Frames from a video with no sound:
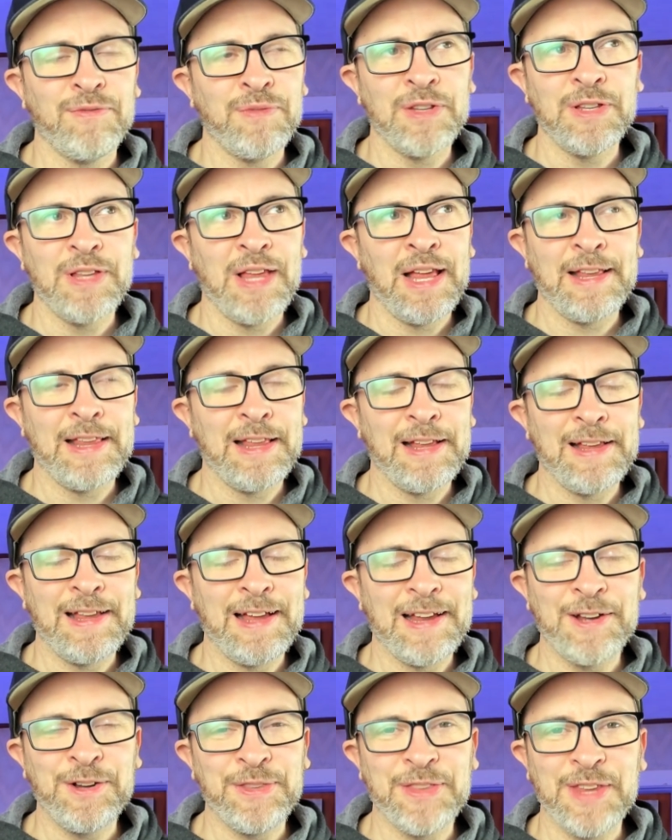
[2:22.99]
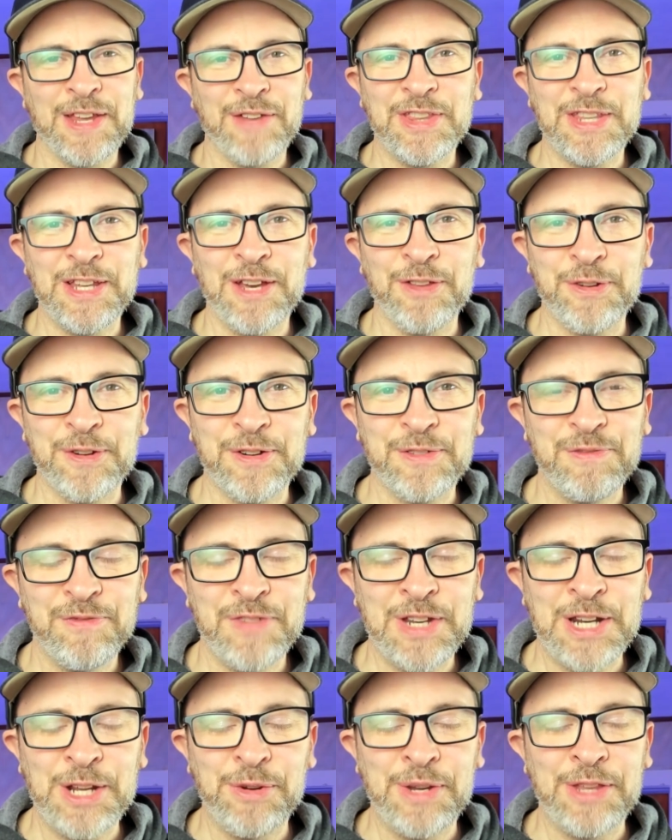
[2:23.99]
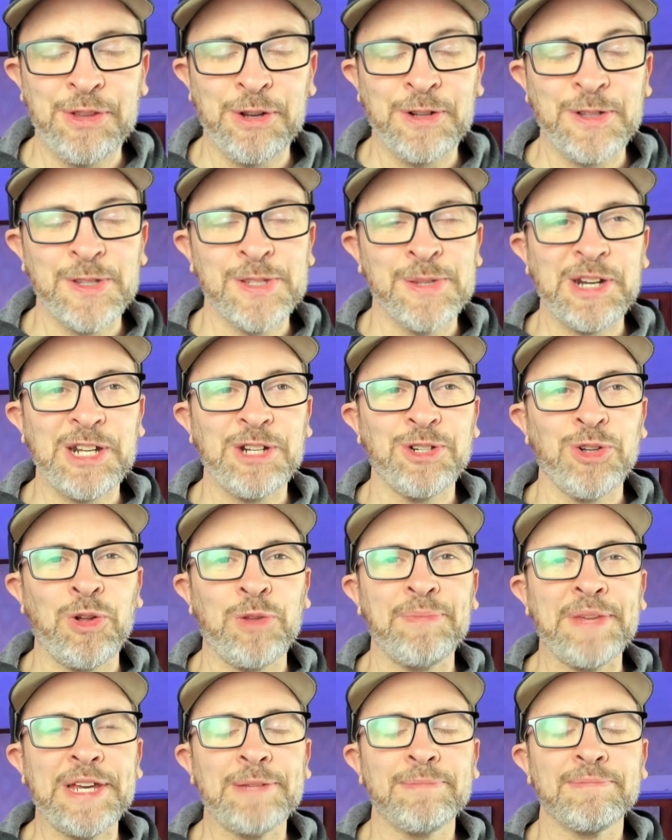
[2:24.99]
I couldn't think of it the other video either, and somebody told me.